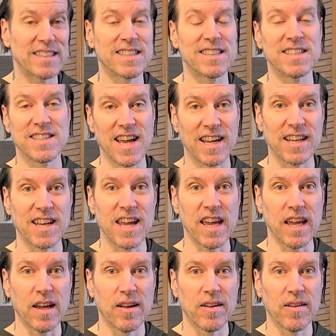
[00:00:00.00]
the
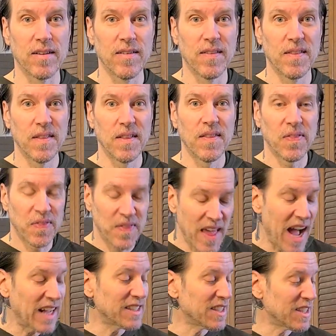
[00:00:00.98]
technique.
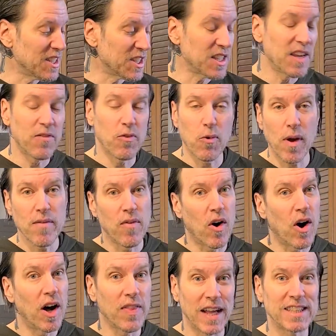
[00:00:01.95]
That's the Stevie Ray
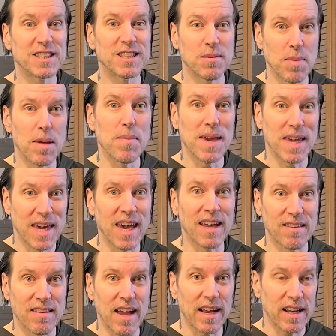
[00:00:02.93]
Vaughan, that's the B.B.
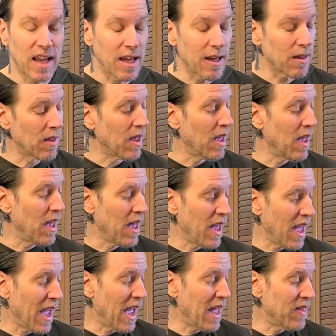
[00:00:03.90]
King technique.
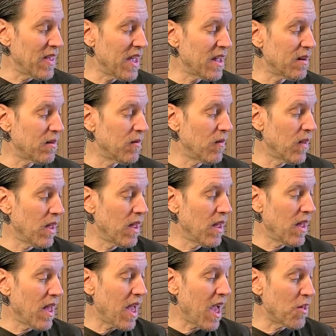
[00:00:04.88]
And then
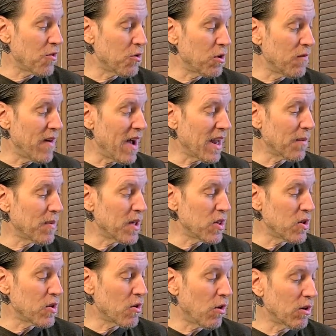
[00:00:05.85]
as you develop it,
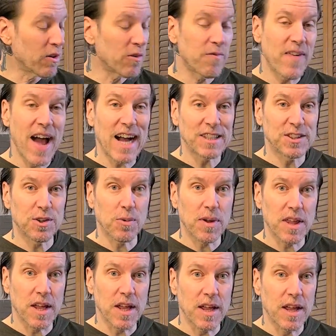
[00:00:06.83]
you can go a little faster with it.